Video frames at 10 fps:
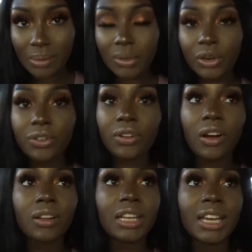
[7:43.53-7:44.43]
But
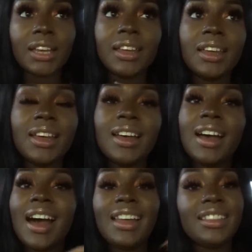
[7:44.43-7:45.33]
overall, like,
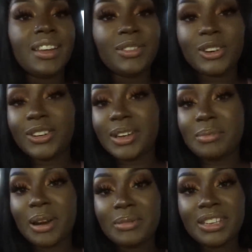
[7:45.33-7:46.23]
I love Korean
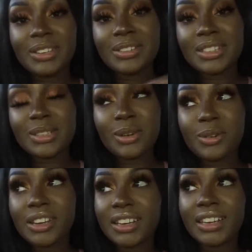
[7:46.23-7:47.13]
barbecue. It's so
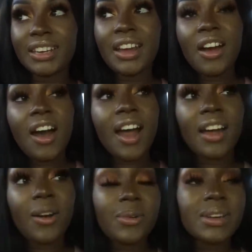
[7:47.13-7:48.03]
good. I
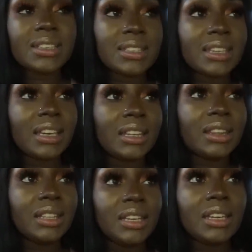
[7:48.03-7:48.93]
always
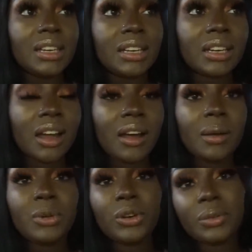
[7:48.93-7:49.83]
get the
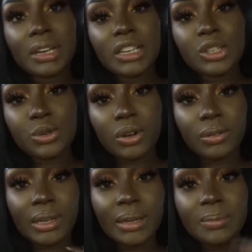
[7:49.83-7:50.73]
Korean short
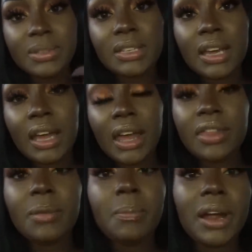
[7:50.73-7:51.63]
ribs and
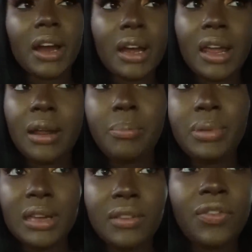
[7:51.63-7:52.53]
the marinated
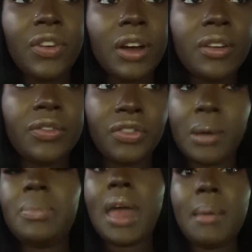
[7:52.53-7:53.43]
beef
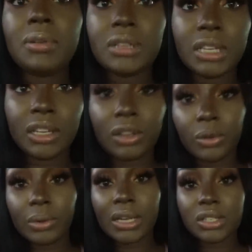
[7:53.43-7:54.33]
from that particular
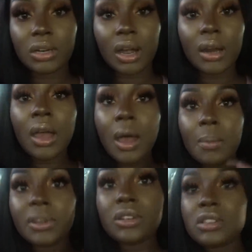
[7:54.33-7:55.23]
restaurant.
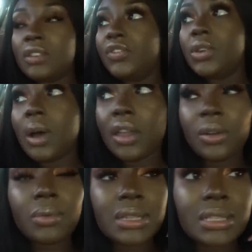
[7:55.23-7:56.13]
But there's a few
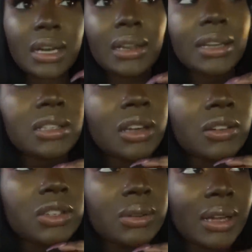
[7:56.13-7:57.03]
other ones that I like to go
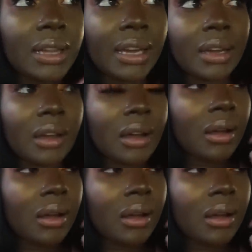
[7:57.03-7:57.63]
to. I like,